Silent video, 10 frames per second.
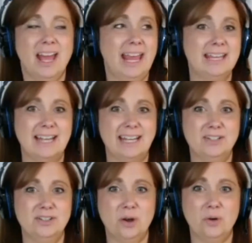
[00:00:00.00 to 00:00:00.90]
and I
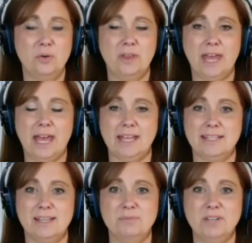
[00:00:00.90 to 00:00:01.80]
know that
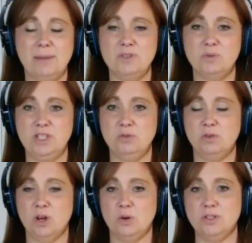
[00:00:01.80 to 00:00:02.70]
sometimes when you
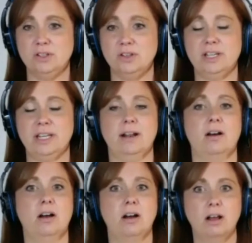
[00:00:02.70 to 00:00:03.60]
go to look at
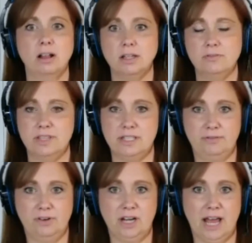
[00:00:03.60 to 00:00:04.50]
all of the
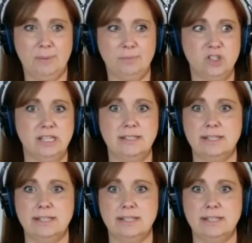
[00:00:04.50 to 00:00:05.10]
different options,